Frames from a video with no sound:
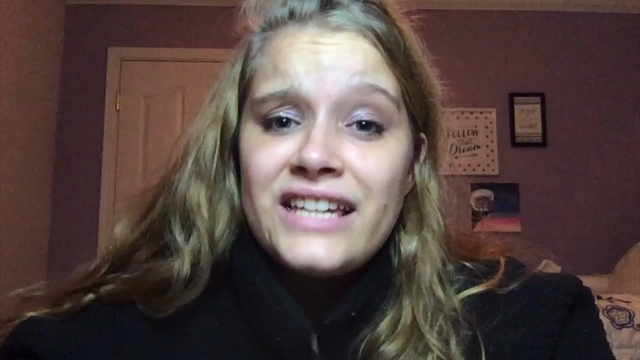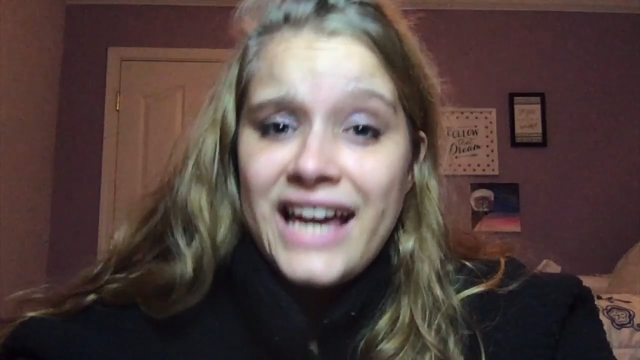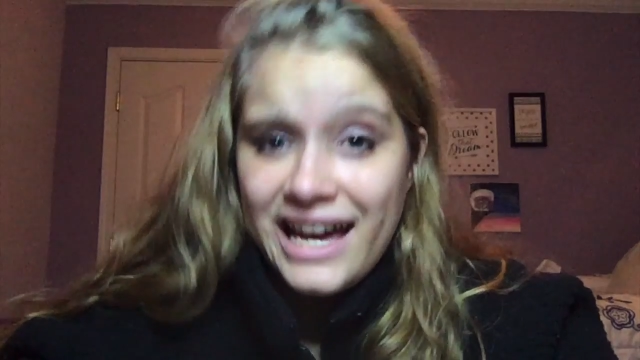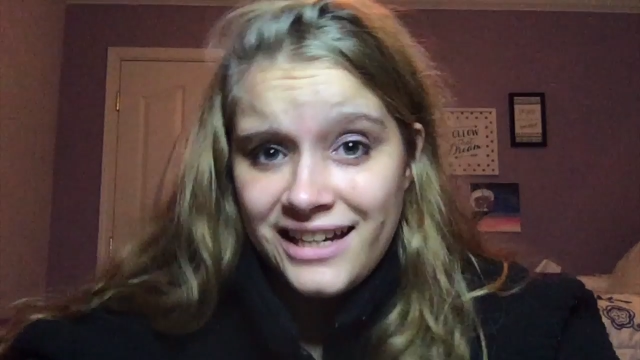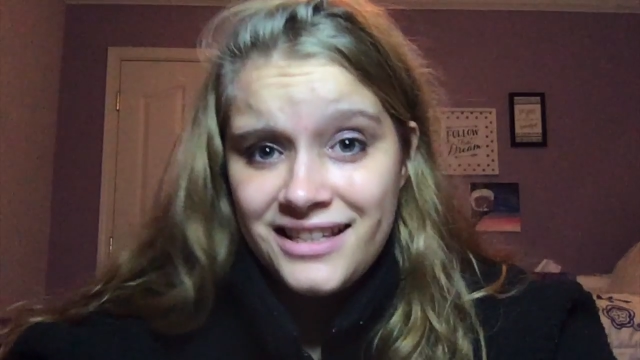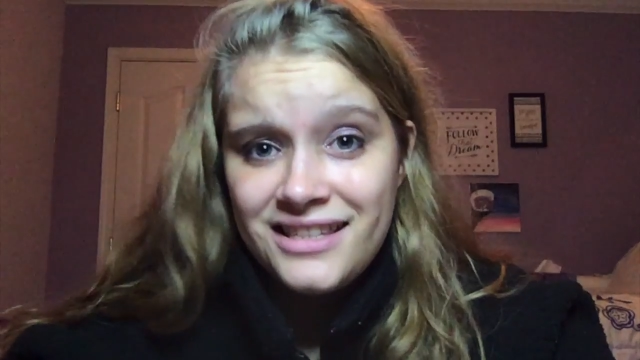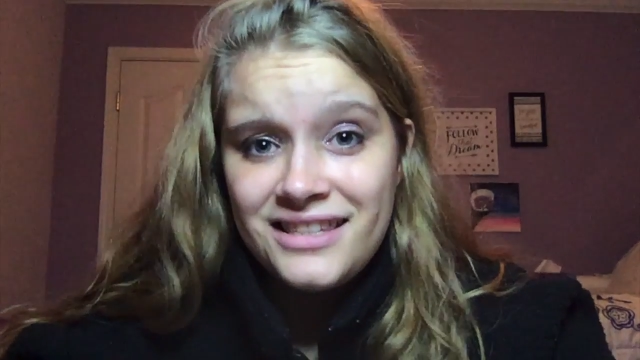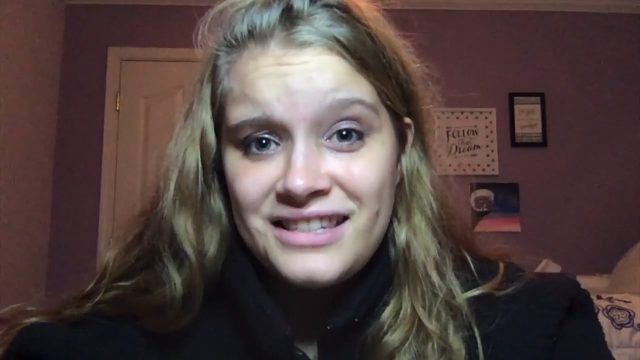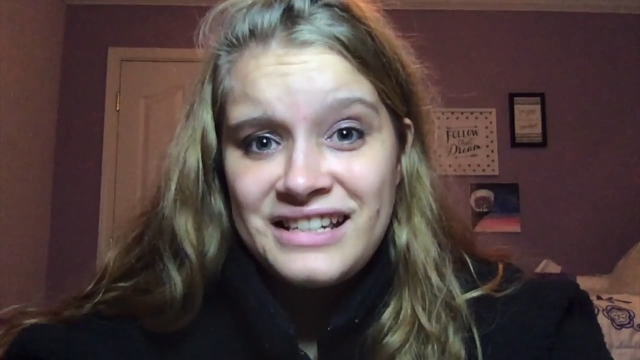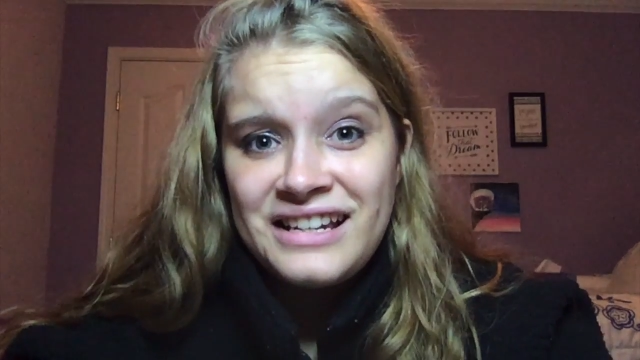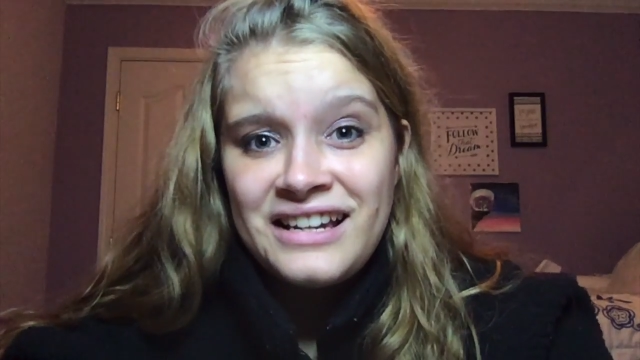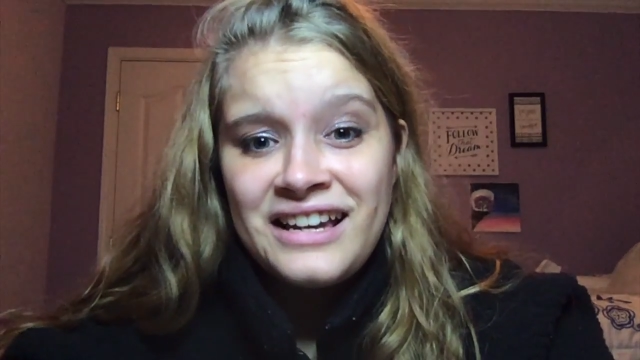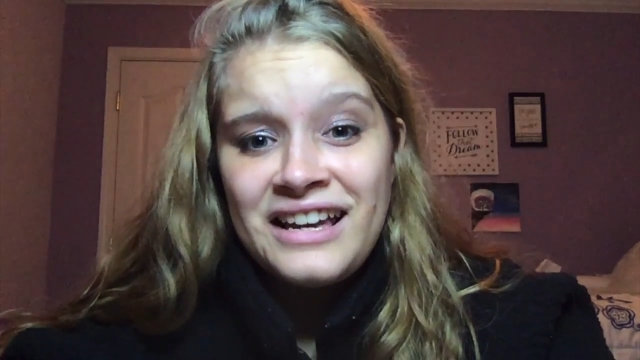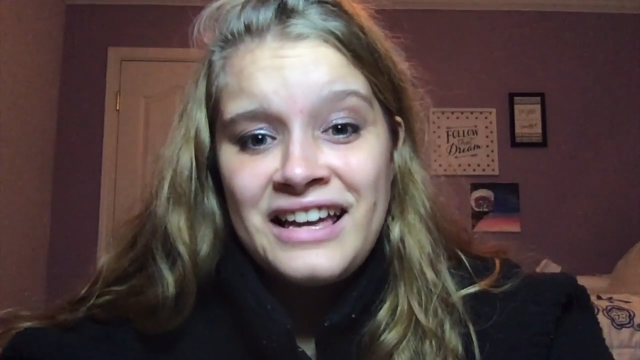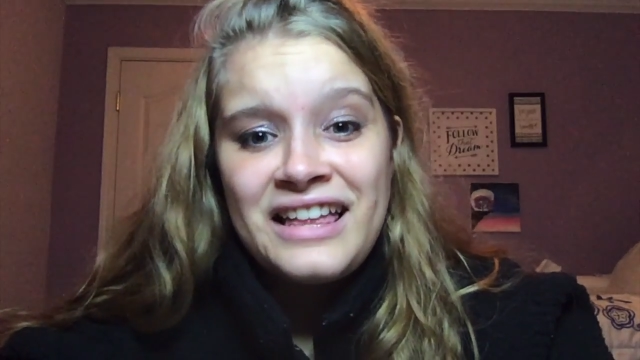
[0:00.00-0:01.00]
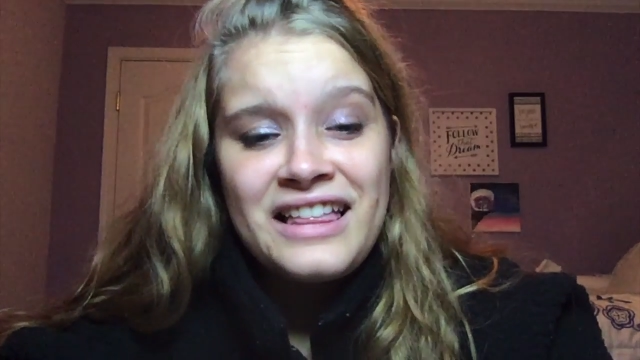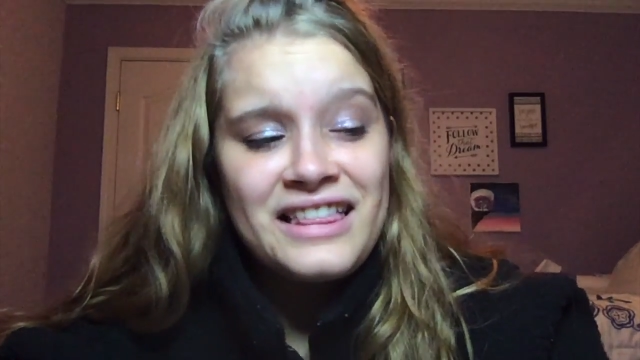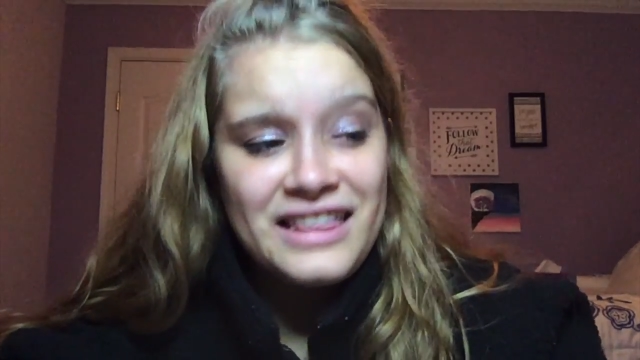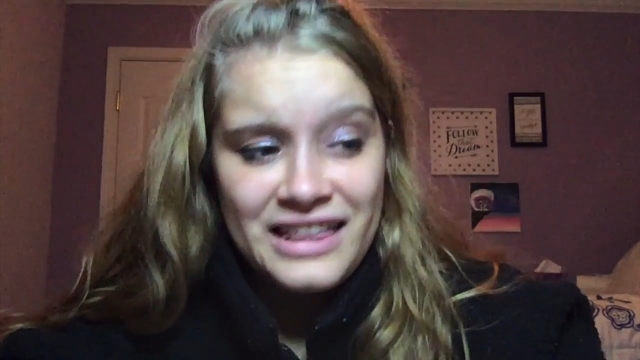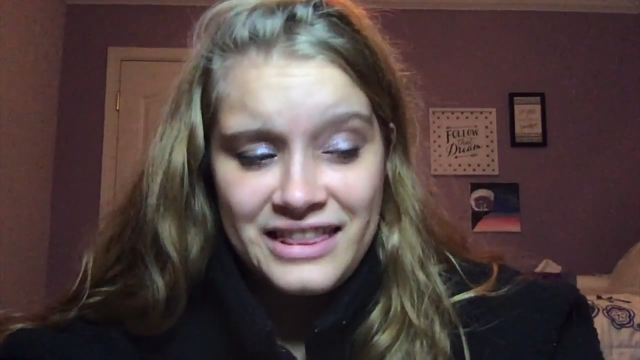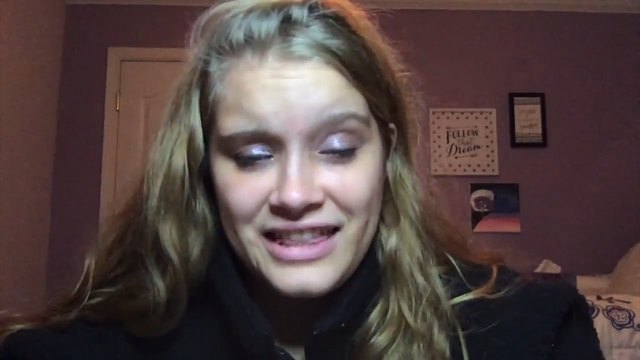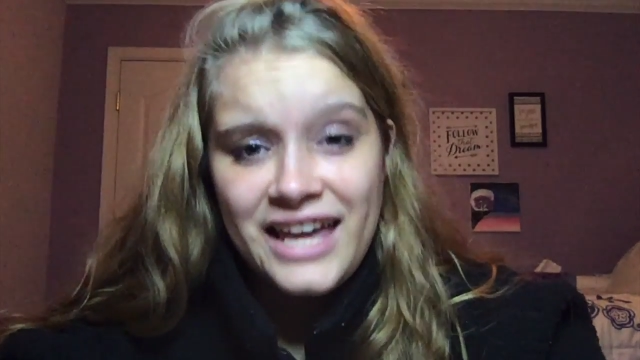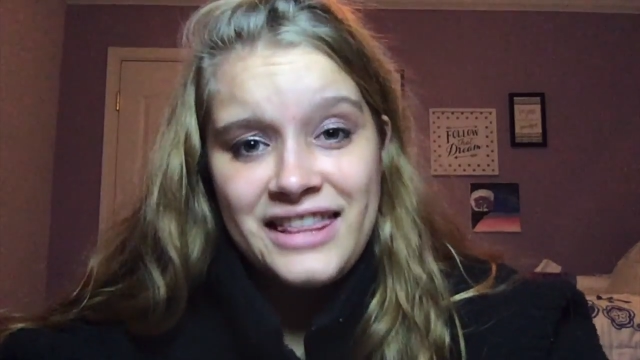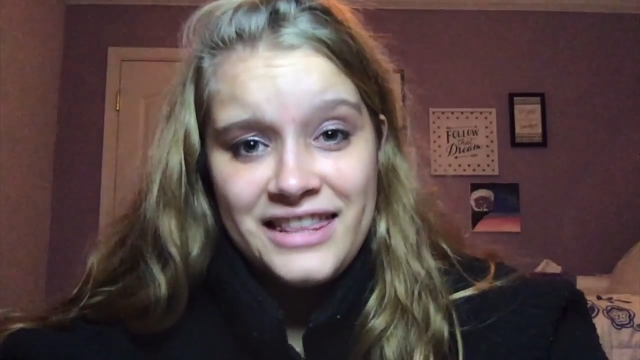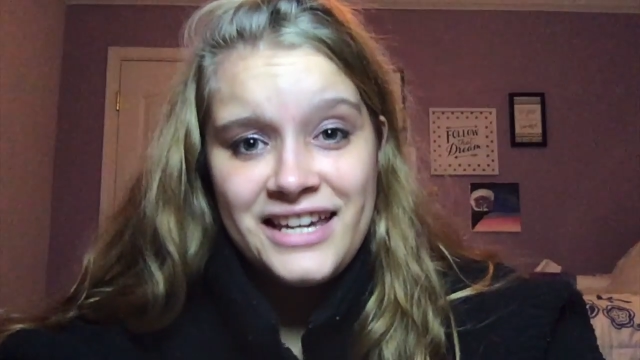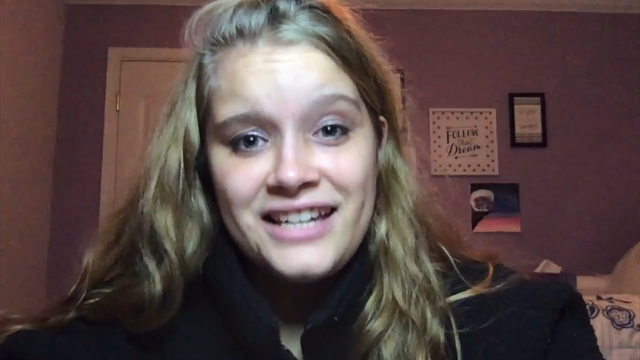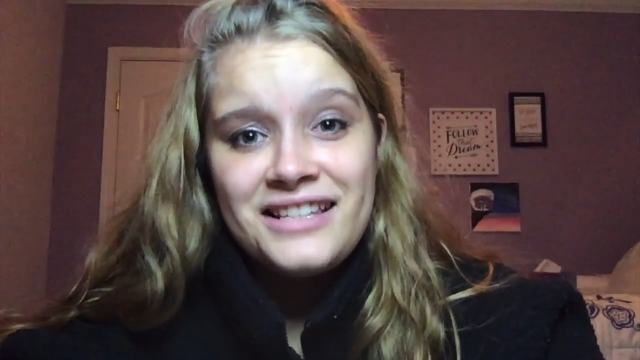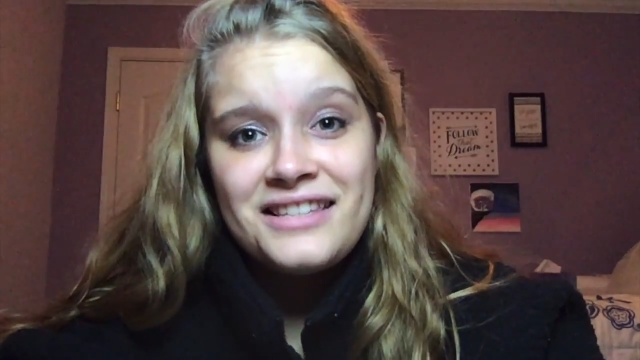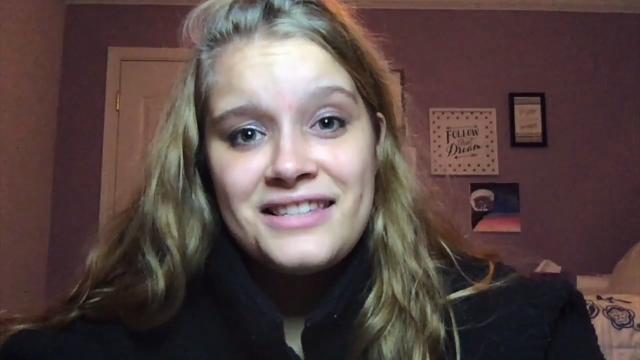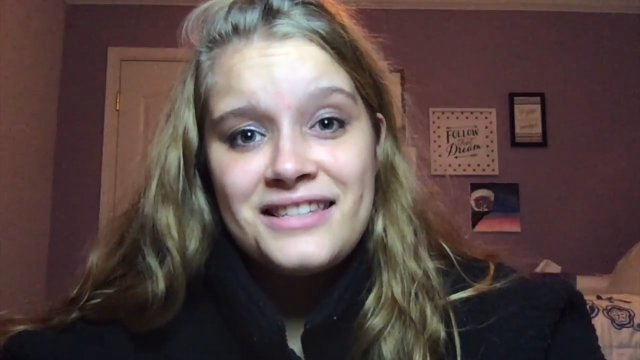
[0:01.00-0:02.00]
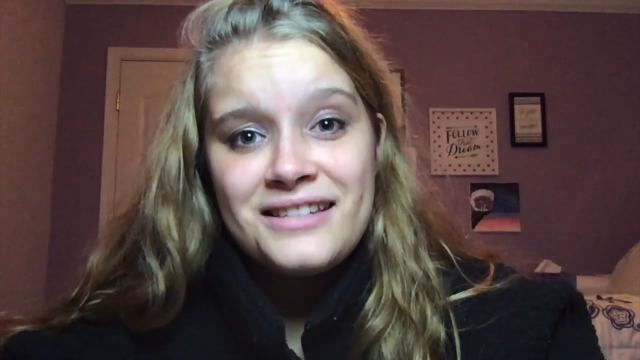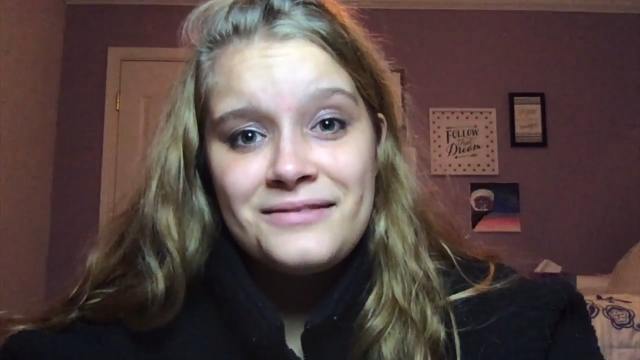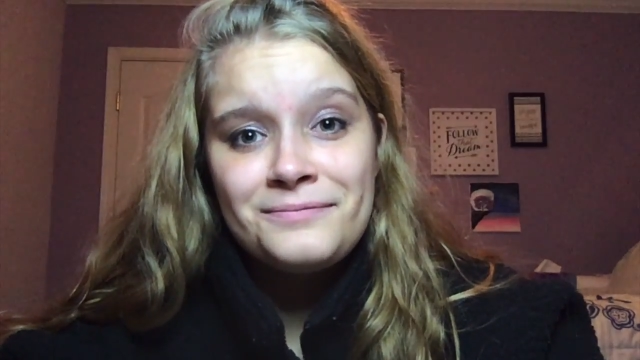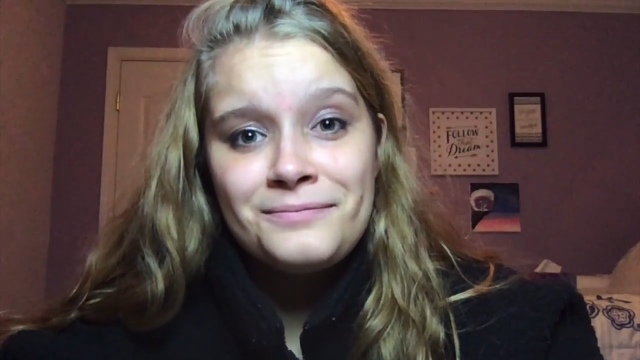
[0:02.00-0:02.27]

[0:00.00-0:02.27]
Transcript: S than this.